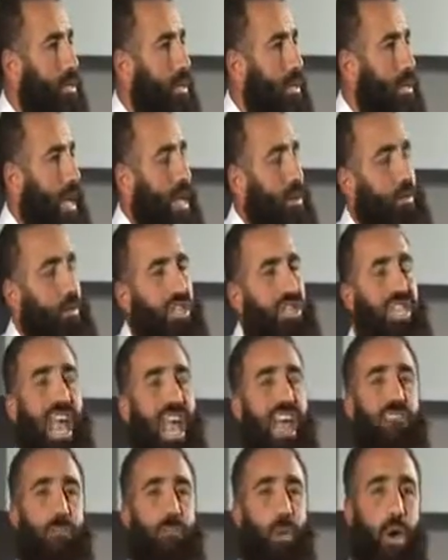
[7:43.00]
And when she
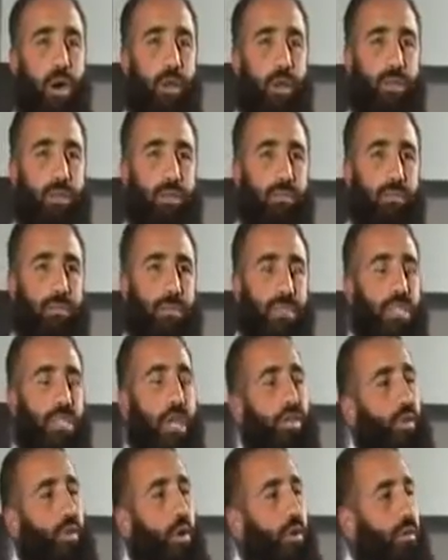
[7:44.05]
gave birth, she
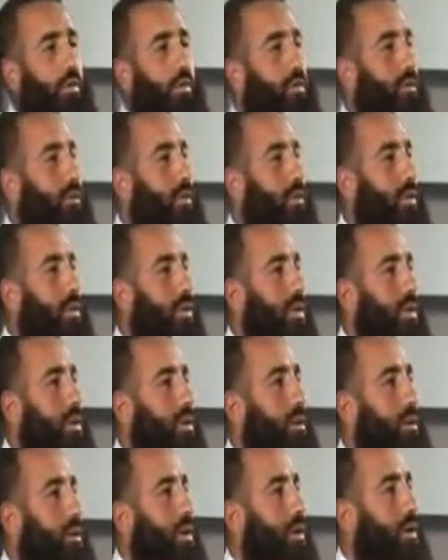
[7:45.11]
thought,
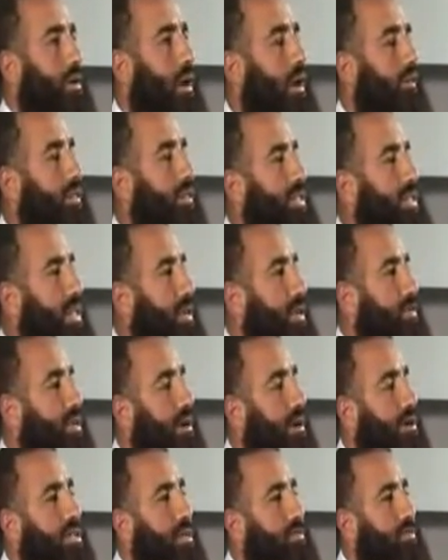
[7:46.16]
obviously it's
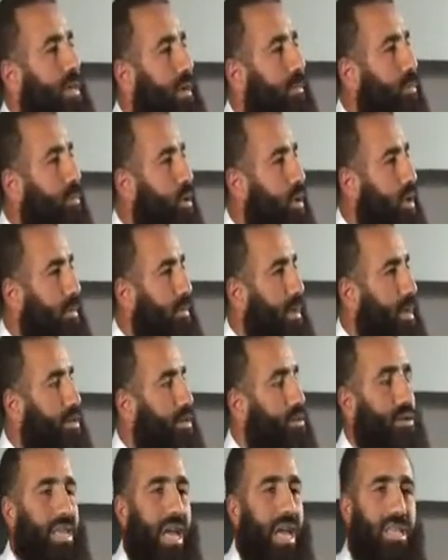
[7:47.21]
going to be a boy, but it
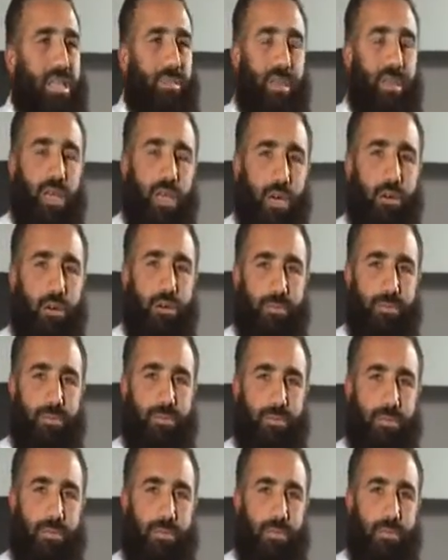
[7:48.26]
turned out to be a girl.
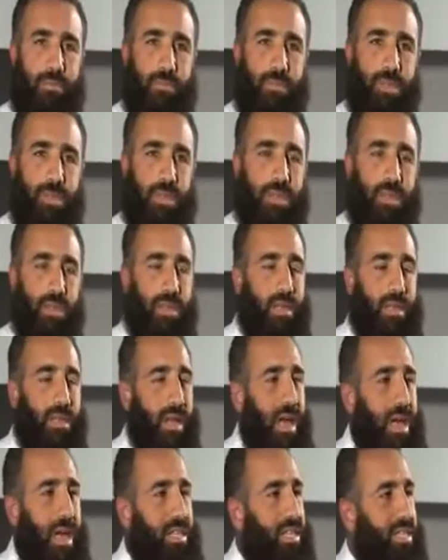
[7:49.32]

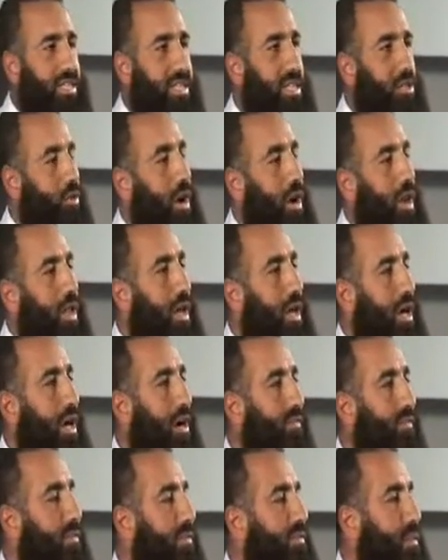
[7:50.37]
And she said, oh Allah,
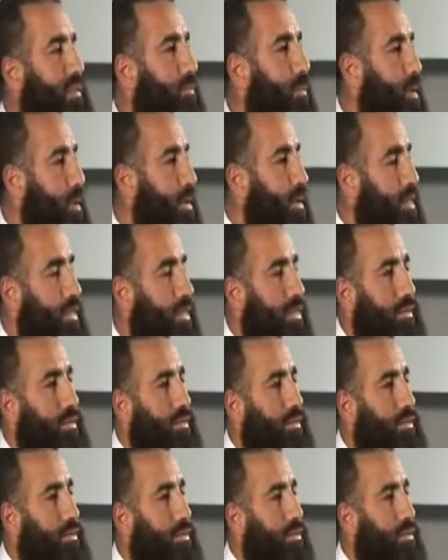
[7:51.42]
I've given birth
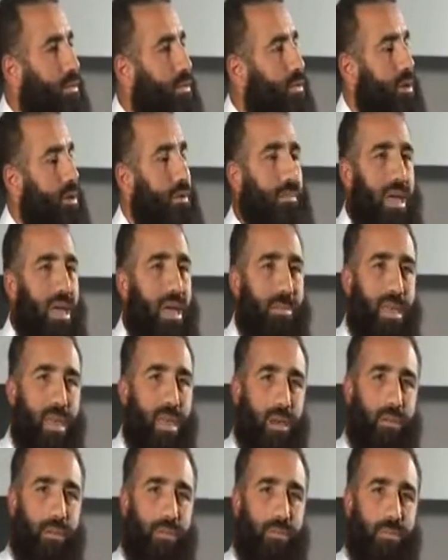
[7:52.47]
to a baby
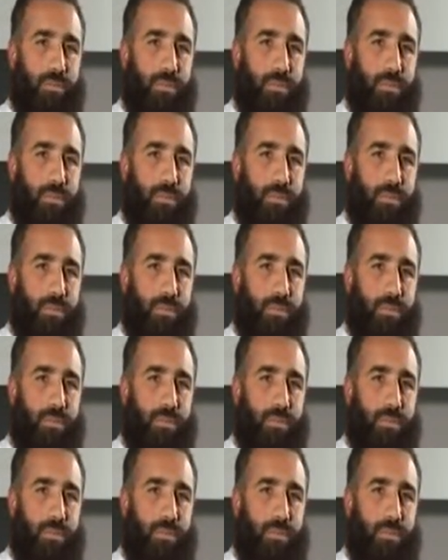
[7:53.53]
girl.